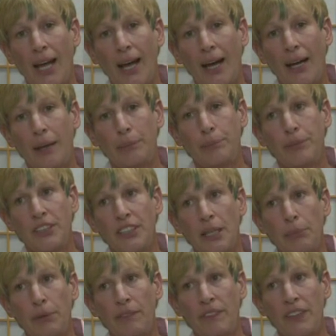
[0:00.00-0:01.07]
Um,
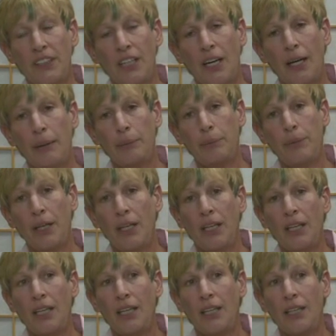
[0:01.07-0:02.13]
some of the time,
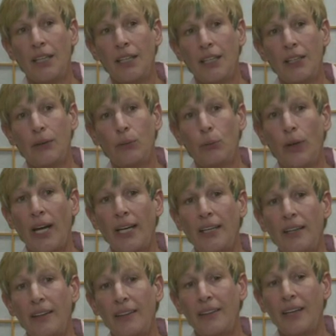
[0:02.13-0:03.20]
he
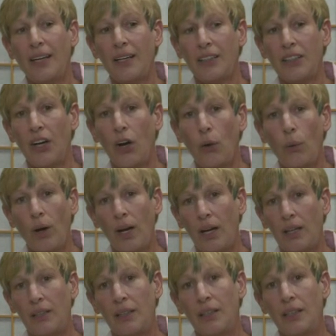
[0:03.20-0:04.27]
read the
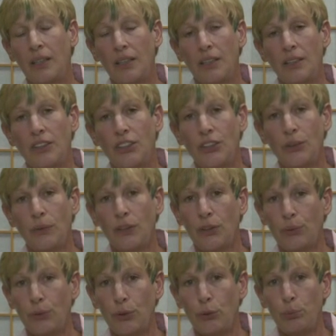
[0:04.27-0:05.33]
koan to a
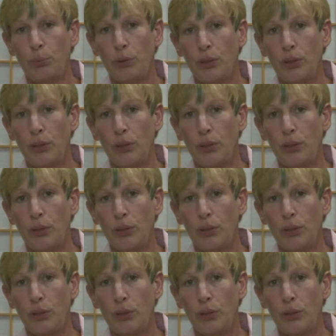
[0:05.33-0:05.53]
group